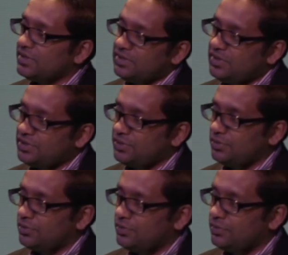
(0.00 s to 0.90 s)

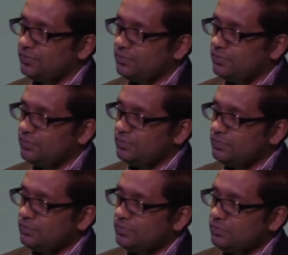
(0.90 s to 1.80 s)
conditional,
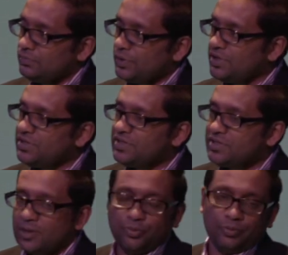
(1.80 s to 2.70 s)
but it's
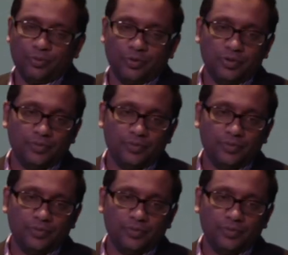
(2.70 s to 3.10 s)
inseparable.